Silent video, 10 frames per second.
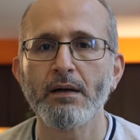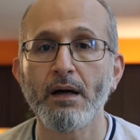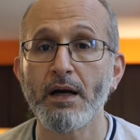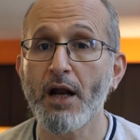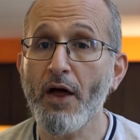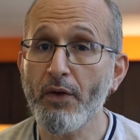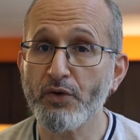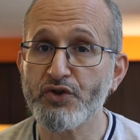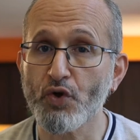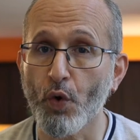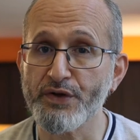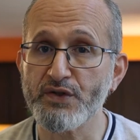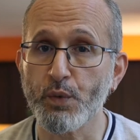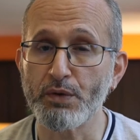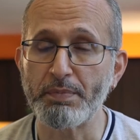Another
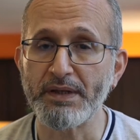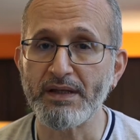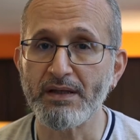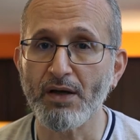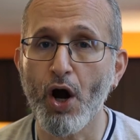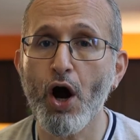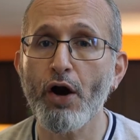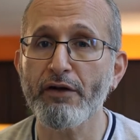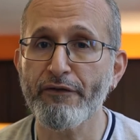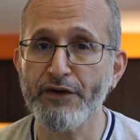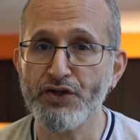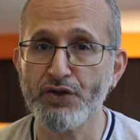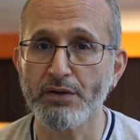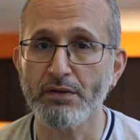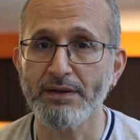source would be
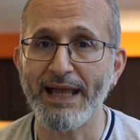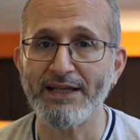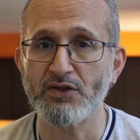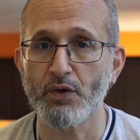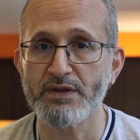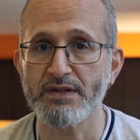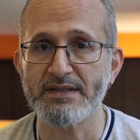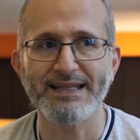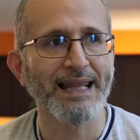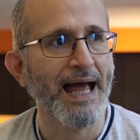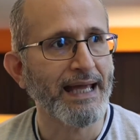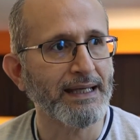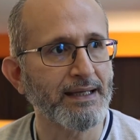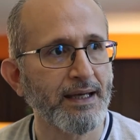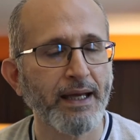artificial light sources
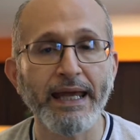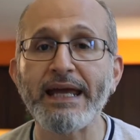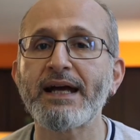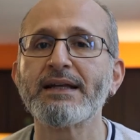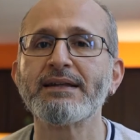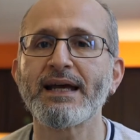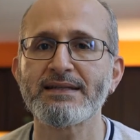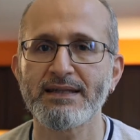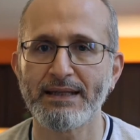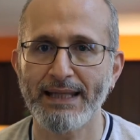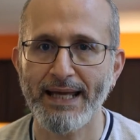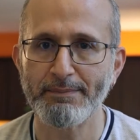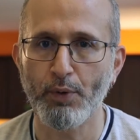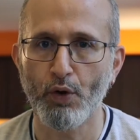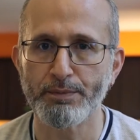like incandescent
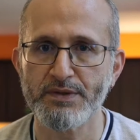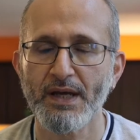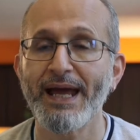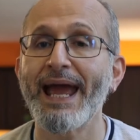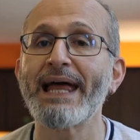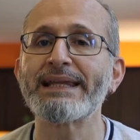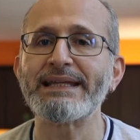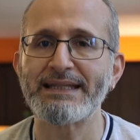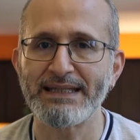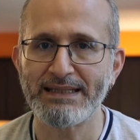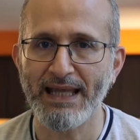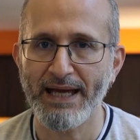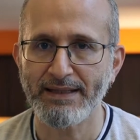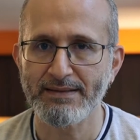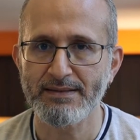light bulbs, LED
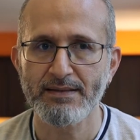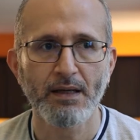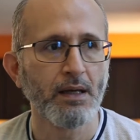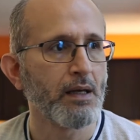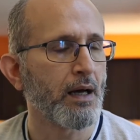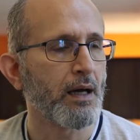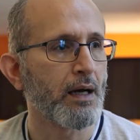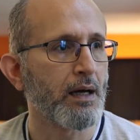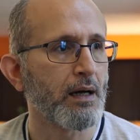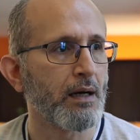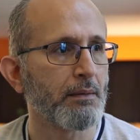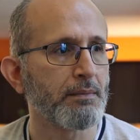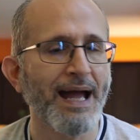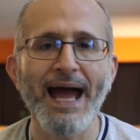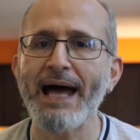lights,
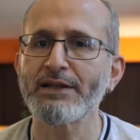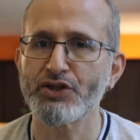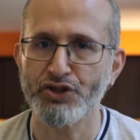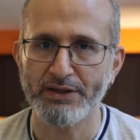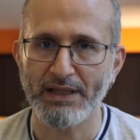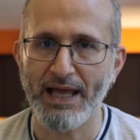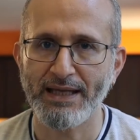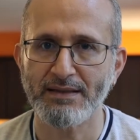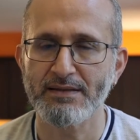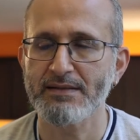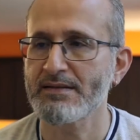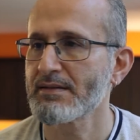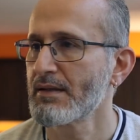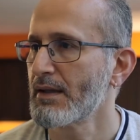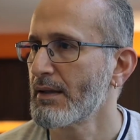halogen lights,